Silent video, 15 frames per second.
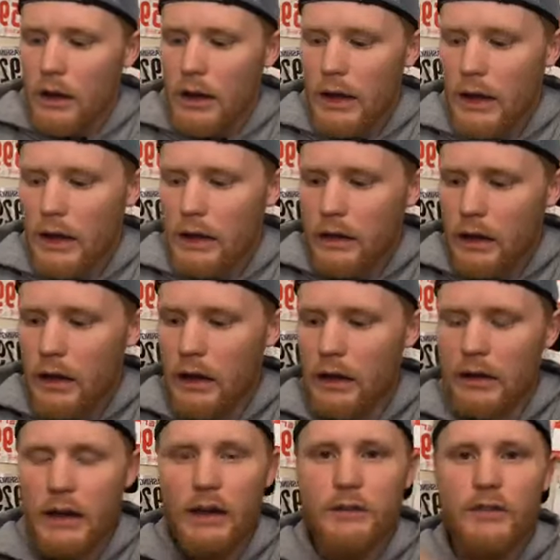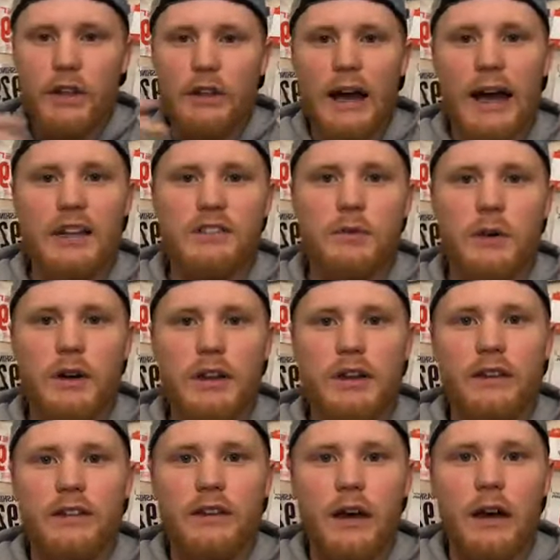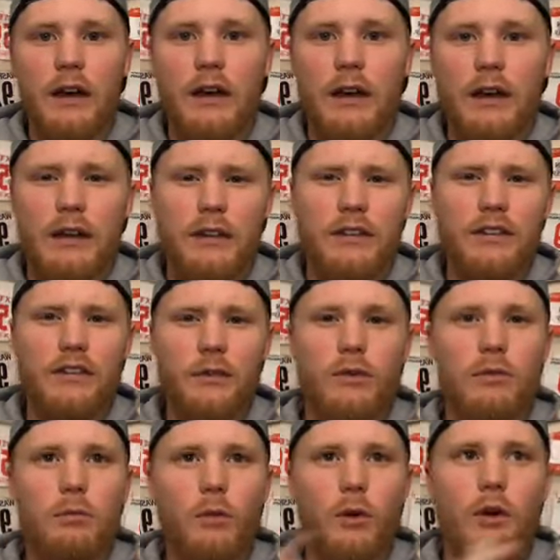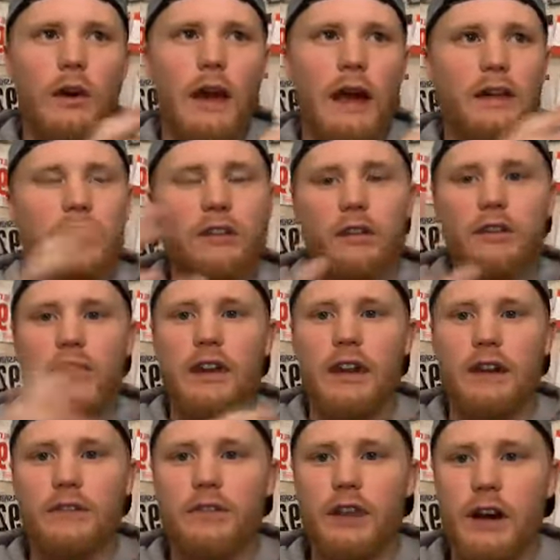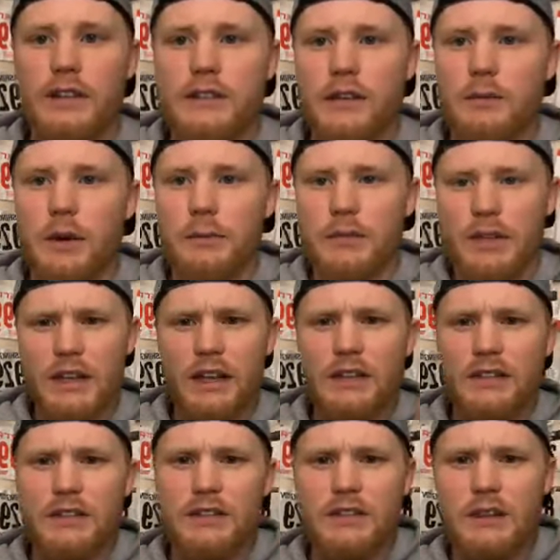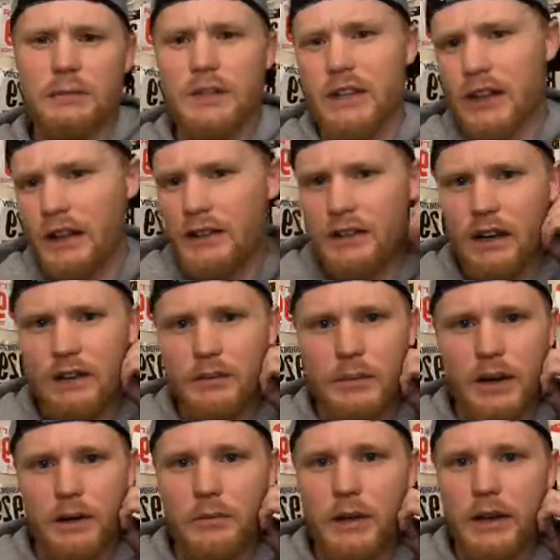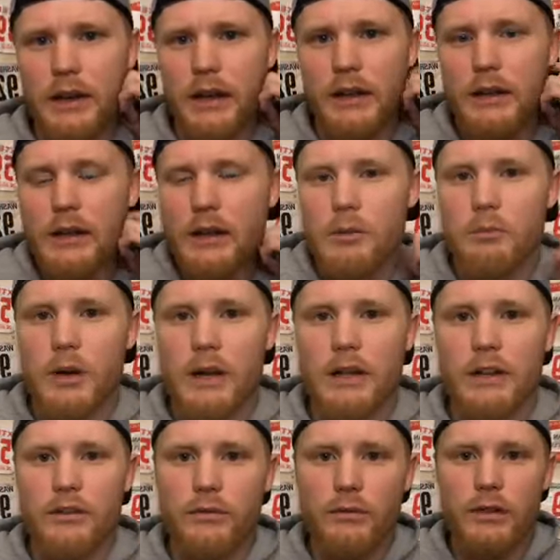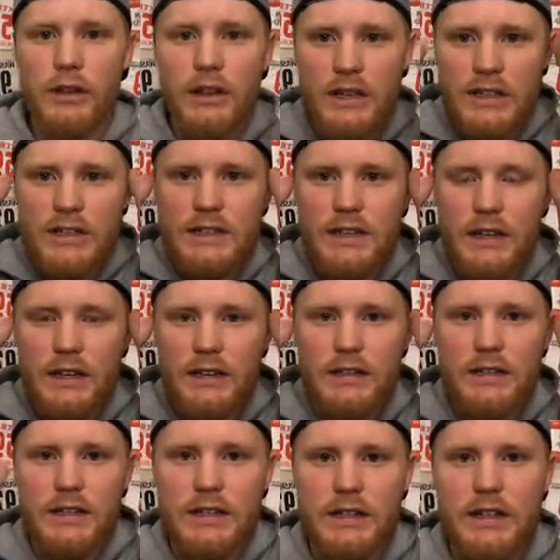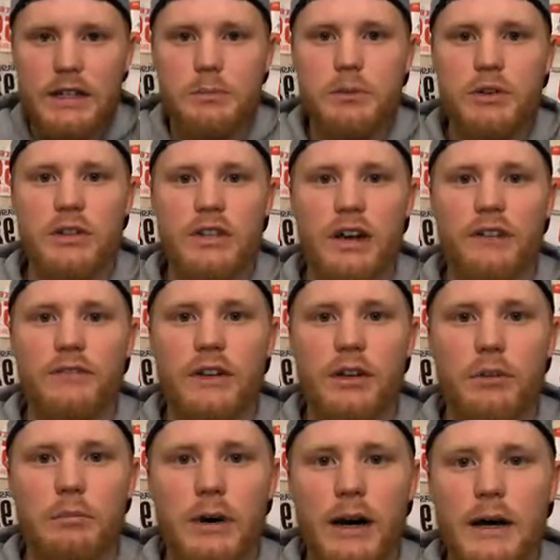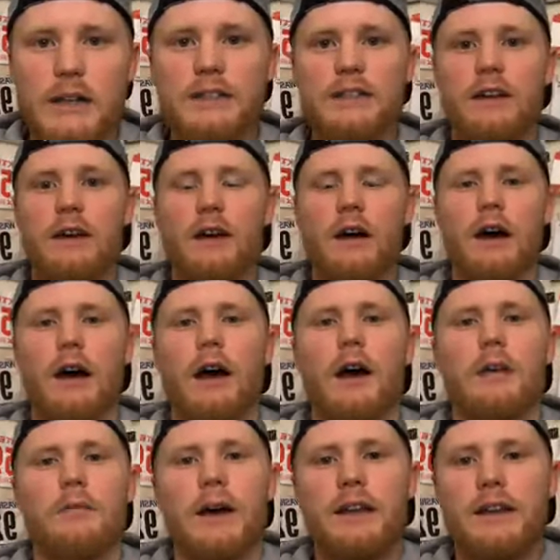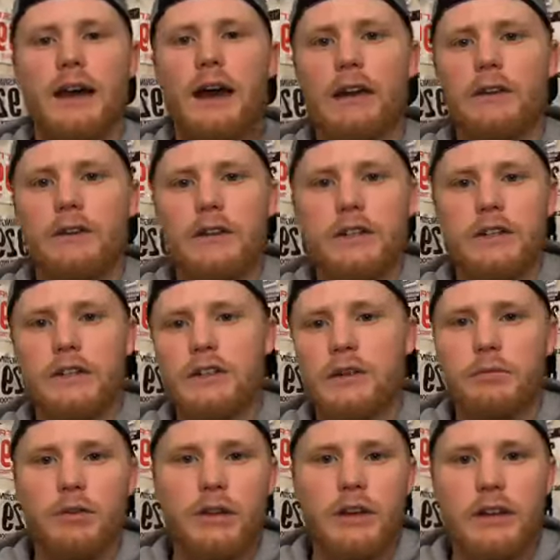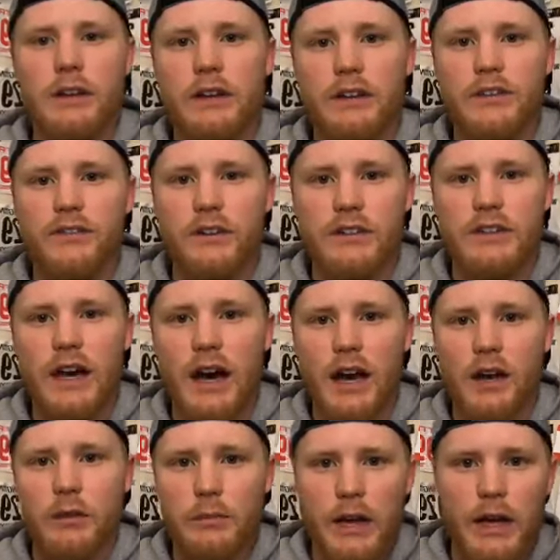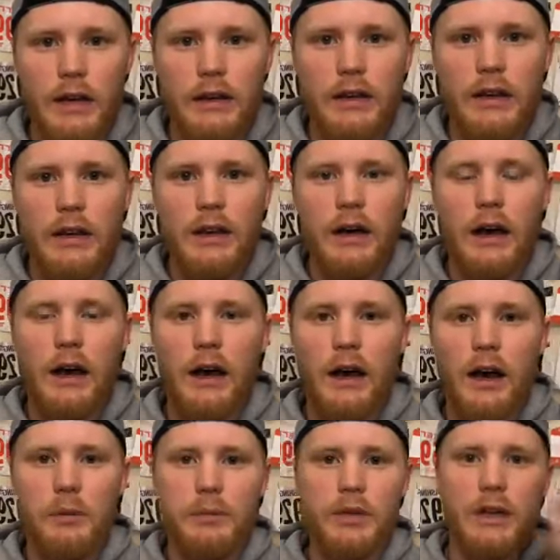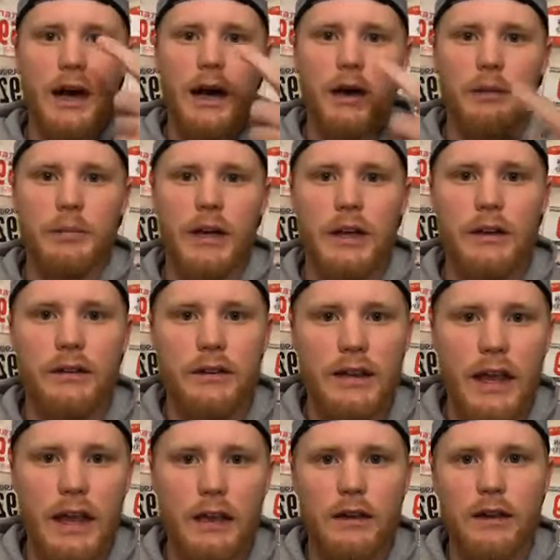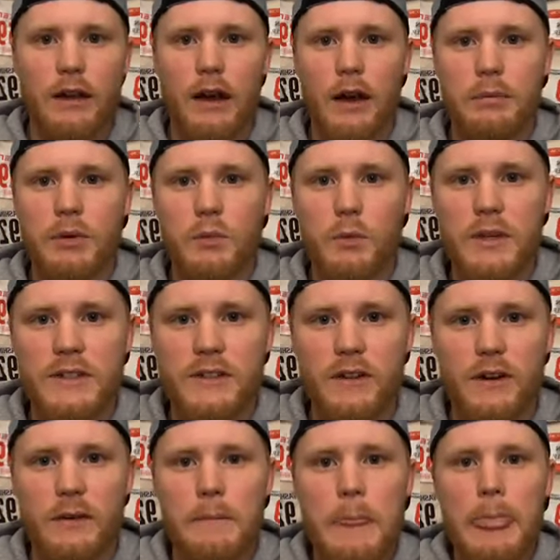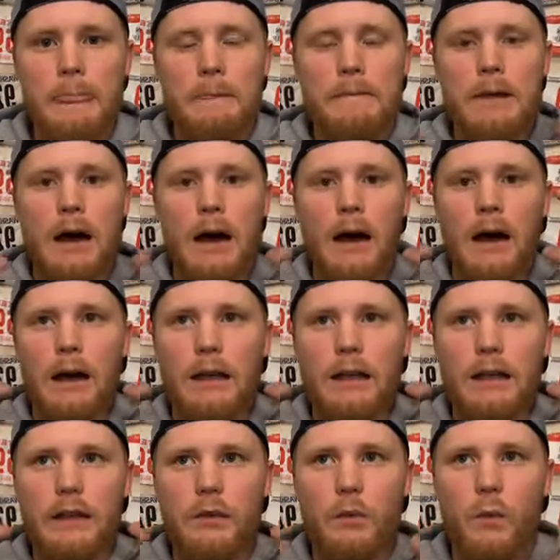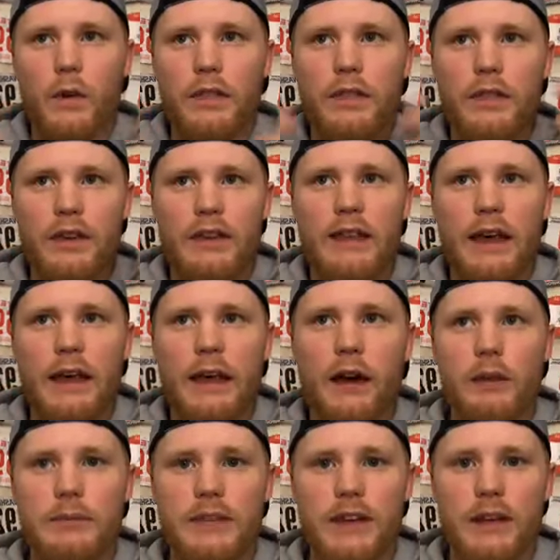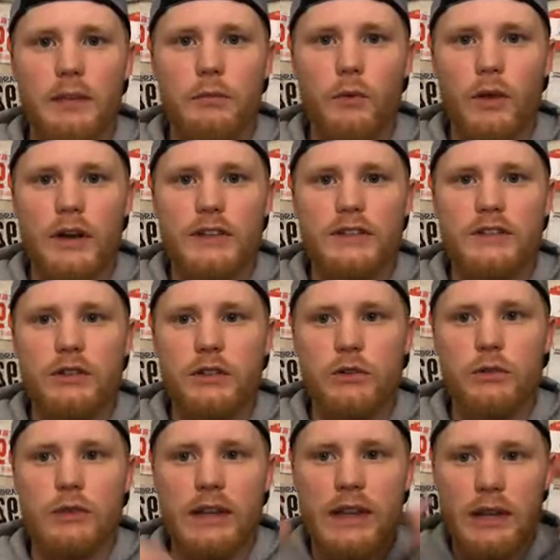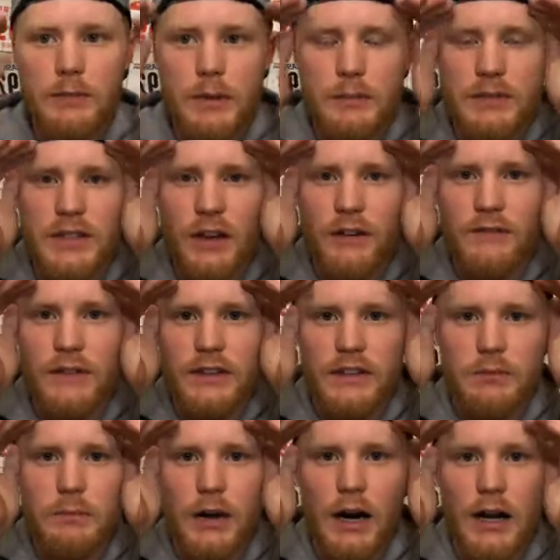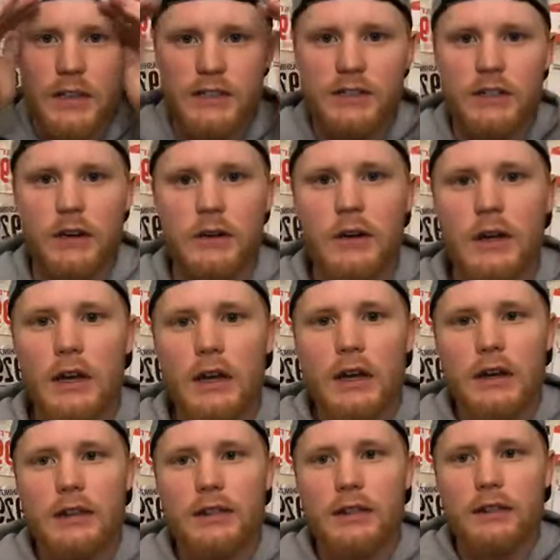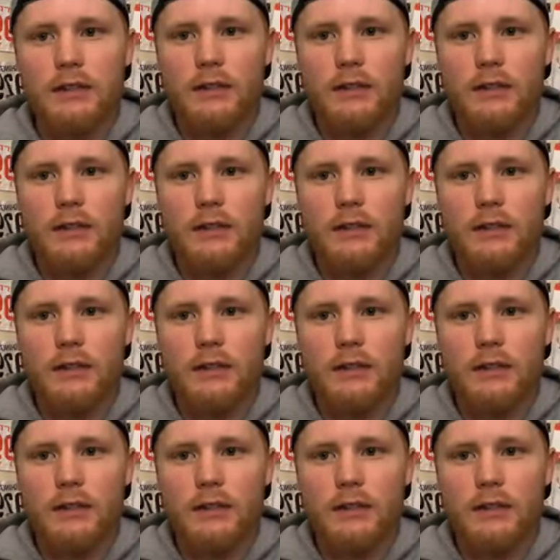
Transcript: and kind of the last one is uh, this was more as those negative thoughts come up. Again, this is something that I had talked about on Monday, but it's really to, to keep yourself in your box. Uh, my dad, who had just completed his first Ironman uh, up in Ironman Canada, up in Whistler, uh, one thing that helped him was to keep himself in this box. So an